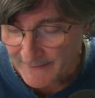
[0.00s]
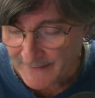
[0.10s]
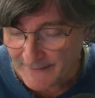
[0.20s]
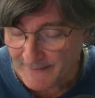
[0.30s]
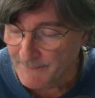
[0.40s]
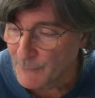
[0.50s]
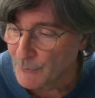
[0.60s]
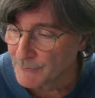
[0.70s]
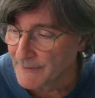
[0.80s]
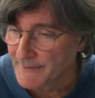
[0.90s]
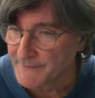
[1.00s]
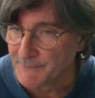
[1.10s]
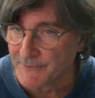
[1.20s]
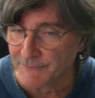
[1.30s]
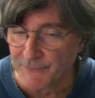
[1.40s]
All right,
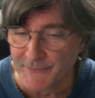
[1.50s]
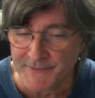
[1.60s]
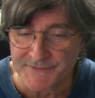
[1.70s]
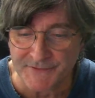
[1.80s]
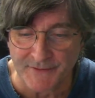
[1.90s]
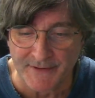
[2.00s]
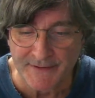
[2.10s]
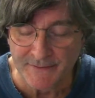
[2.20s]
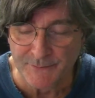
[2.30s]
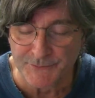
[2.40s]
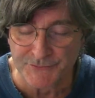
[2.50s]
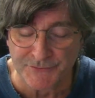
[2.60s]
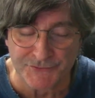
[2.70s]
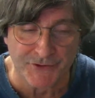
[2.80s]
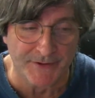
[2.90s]
we've got a few things tonight, which
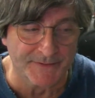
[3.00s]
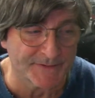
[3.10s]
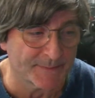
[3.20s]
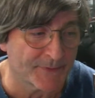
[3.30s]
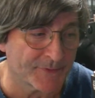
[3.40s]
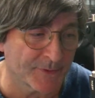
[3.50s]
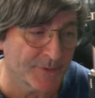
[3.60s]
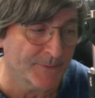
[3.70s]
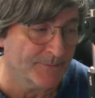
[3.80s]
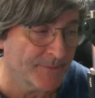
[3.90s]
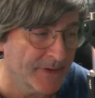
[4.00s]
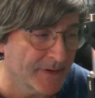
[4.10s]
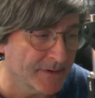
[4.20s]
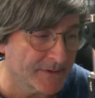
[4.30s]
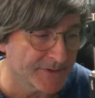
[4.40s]
we'll try and zip through
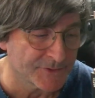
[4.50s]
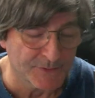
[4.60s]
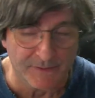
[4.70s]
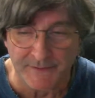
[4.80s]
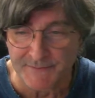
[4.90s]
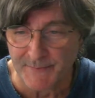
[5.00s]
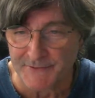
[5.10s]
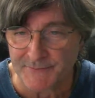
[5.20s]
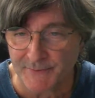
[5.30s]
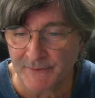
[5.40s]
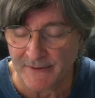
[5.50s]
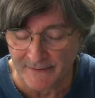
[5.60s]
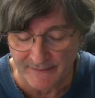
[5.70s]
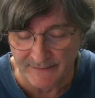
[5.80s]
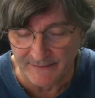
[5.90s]
as quickly as possible.
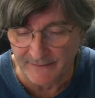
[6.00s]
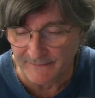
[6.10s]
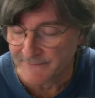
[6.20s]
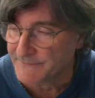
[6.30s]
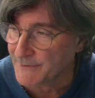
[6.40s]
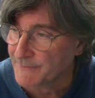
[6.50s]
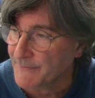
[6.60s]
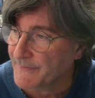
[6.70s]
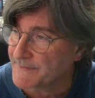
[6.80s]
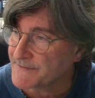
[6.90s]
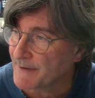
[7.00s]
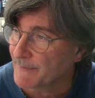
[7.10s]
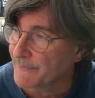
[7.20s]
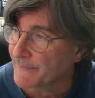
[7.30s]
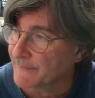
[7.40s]
I don't think
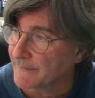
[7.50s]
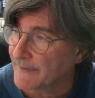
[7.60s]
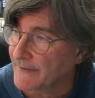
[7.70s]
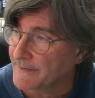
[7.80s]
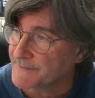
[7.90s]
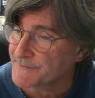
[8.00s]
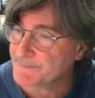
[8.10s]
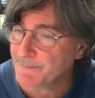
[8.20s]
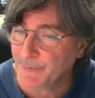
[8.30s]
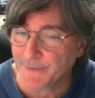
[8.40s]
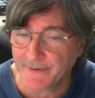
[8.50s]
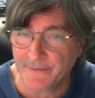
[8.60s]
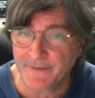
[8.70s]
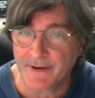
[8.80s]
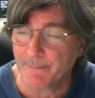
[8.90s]
Tamitha has put
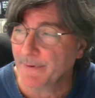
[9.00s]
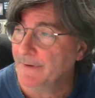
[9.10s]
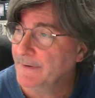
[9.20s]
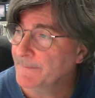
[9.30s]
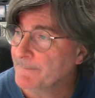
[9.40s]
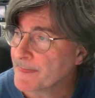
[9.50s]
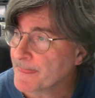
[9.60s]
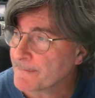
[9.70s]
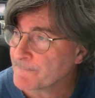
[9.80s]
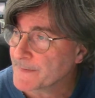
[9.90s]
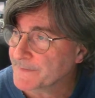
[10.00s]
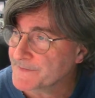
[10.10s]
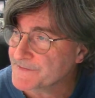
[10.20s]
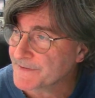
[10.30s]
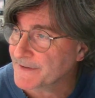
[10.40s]
anything up at
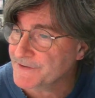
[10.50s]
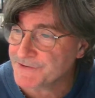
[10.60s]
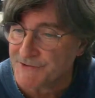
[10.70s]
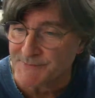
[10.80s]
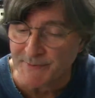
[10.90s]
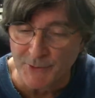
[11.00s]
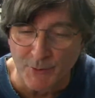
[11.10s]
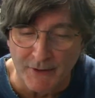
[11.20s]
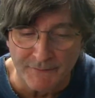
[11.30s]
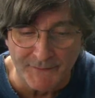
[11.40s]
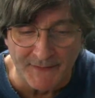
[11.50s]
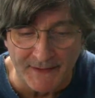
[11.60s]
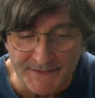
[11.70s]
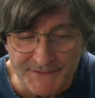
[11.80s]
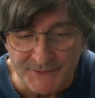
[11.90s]
this stage. She's been quiet for the
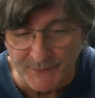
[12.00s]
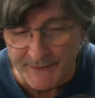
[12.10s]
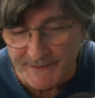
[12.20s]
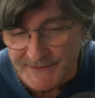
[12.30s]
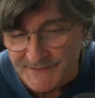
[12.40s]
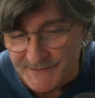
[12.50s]
last 2 weeks.